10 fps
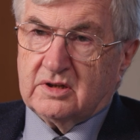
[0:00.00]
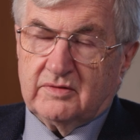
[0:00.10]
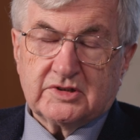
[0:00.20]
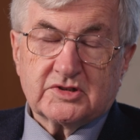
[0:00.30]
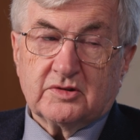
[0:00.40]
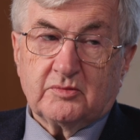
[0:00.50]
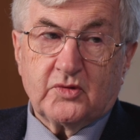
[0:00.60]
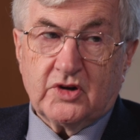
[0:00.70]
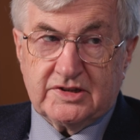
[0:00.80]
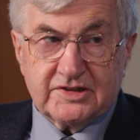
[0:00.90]
the invention of
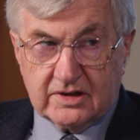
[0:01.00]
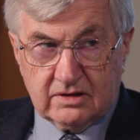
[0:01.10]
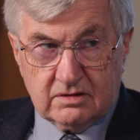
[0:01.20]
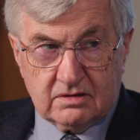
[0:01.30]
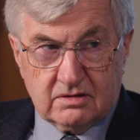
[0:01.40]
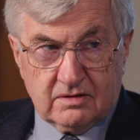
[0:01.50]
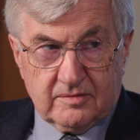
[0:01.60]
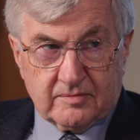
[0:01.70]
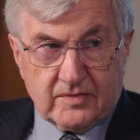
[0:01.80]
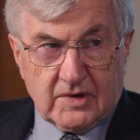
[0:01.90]
printing
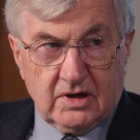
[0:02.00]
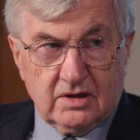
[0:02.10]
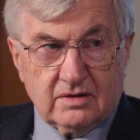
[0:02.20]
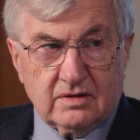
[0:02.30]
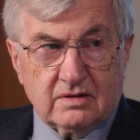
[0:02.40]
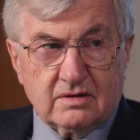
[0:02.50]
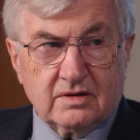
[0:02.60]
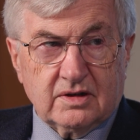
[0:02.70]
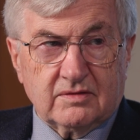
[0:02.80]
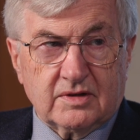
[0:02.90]
in
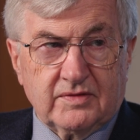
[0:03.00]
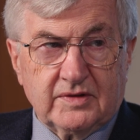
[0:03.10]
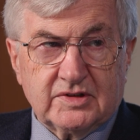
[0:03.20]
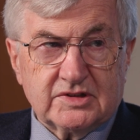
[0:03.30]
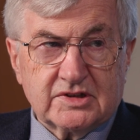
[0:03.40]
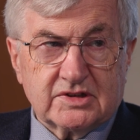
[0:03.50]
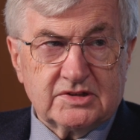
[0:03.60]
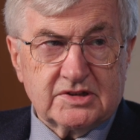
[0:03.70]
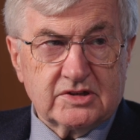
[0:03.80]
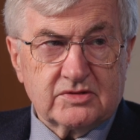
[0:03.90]
the 15th,
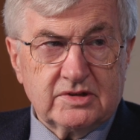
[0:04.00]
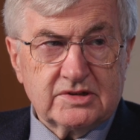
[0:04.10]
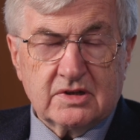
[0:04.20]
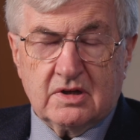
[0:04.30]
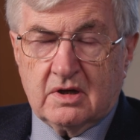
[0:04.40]
16th centuries,